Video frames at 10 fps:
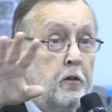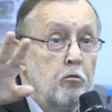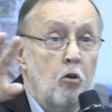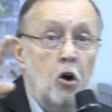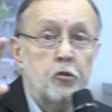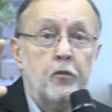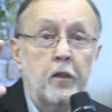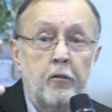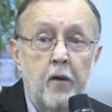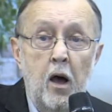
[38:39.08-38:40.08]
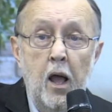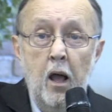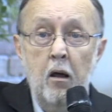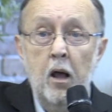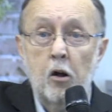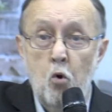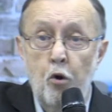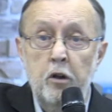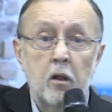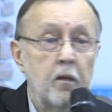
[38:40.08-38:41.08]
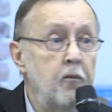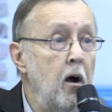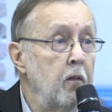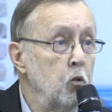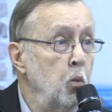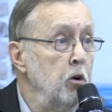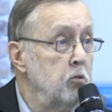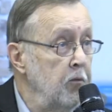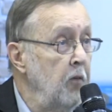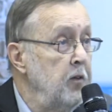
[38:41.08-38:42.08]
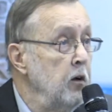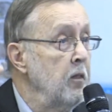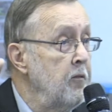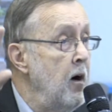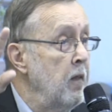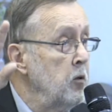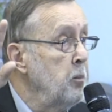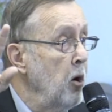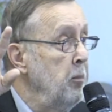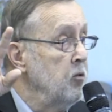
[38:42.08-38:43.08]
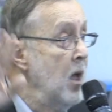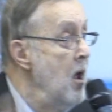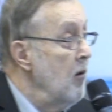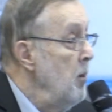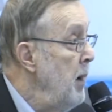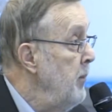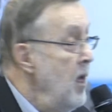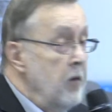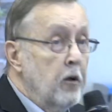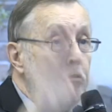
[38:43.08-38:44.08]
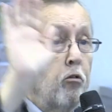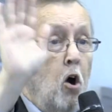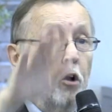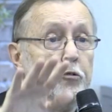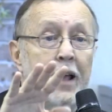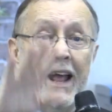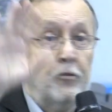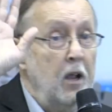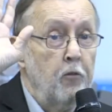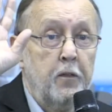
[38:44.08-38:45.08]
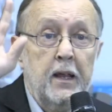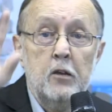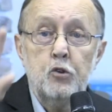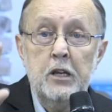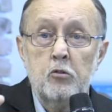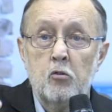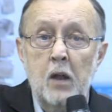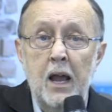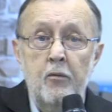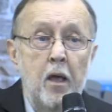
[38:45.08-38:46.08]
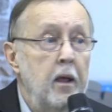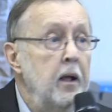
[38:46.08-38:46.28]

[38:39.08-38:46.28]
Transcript: the cross for the according to the Father's will, to fulfill the Father's purpose. Remember, the cross, as everything in Jesus' life,